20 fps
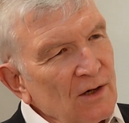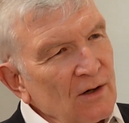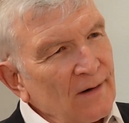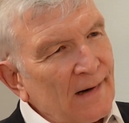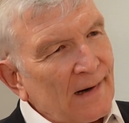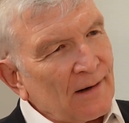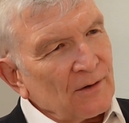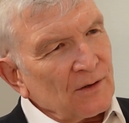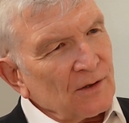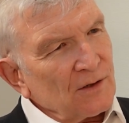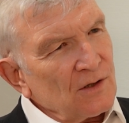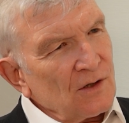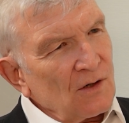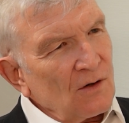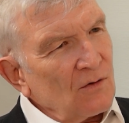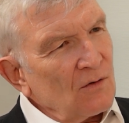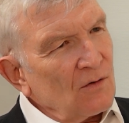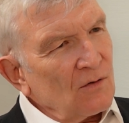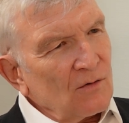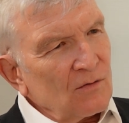around.
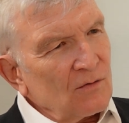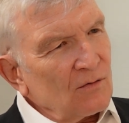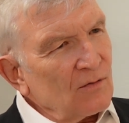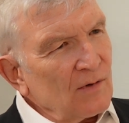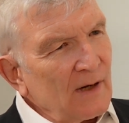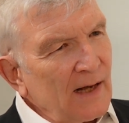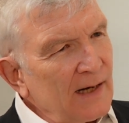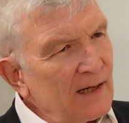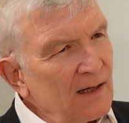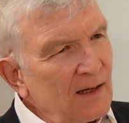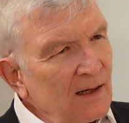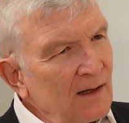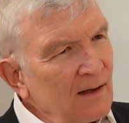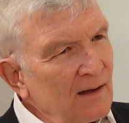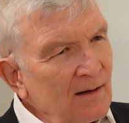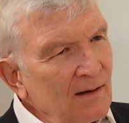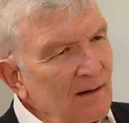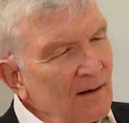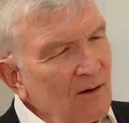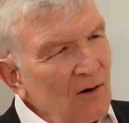So
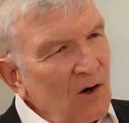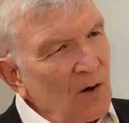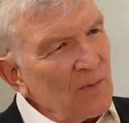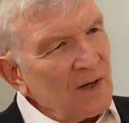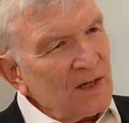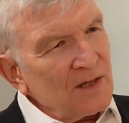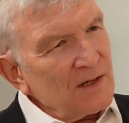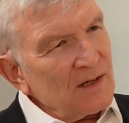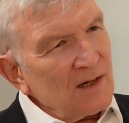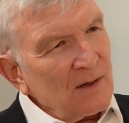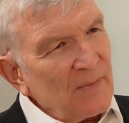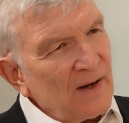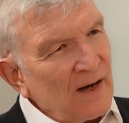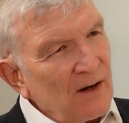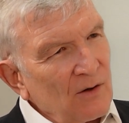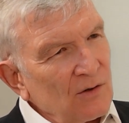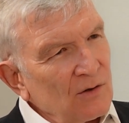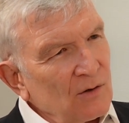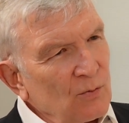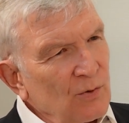any comments
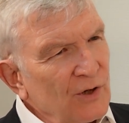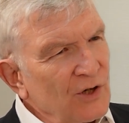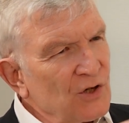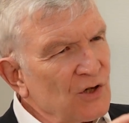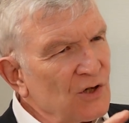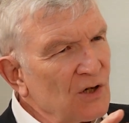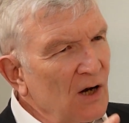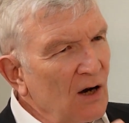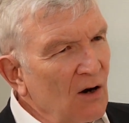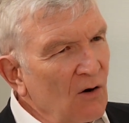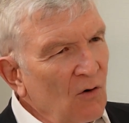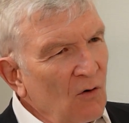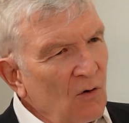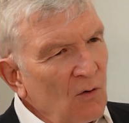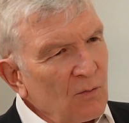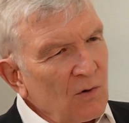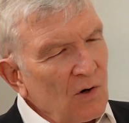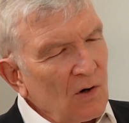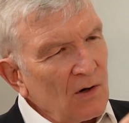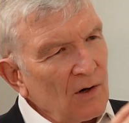about which
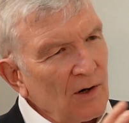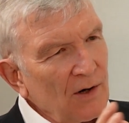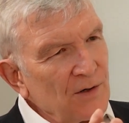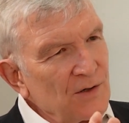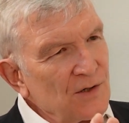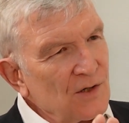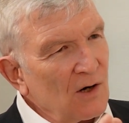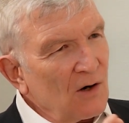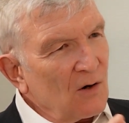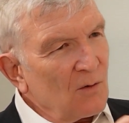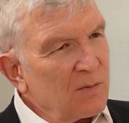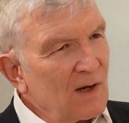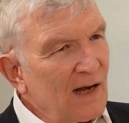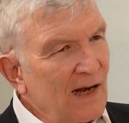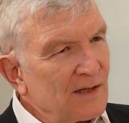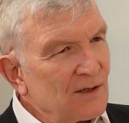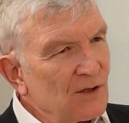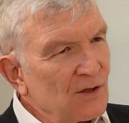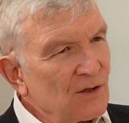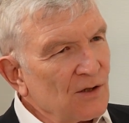scope, colonoscope,
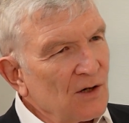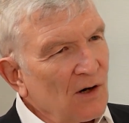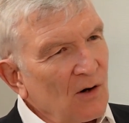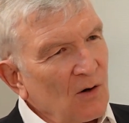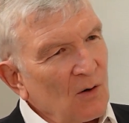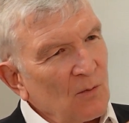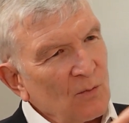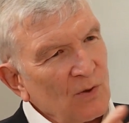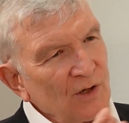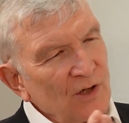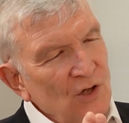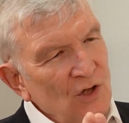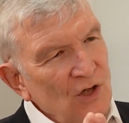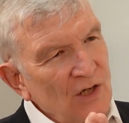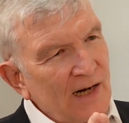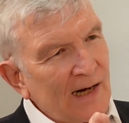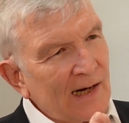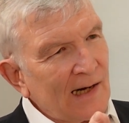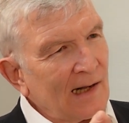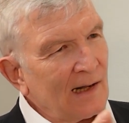gastroscope, which
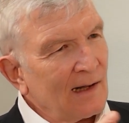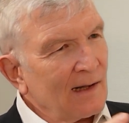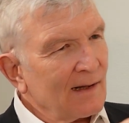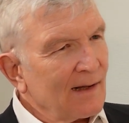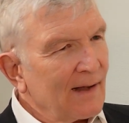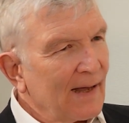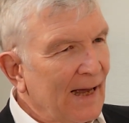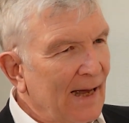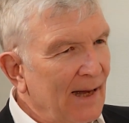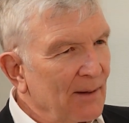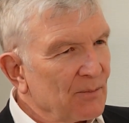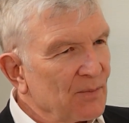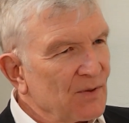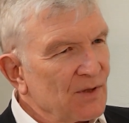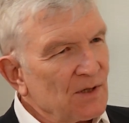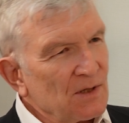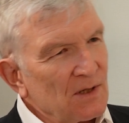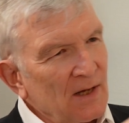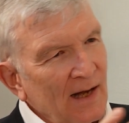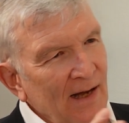channel,
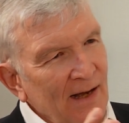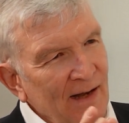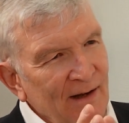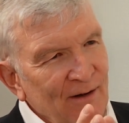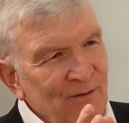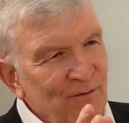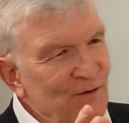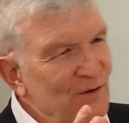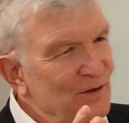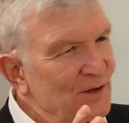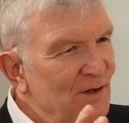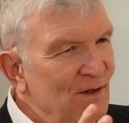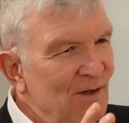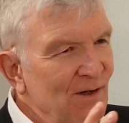caps, knives?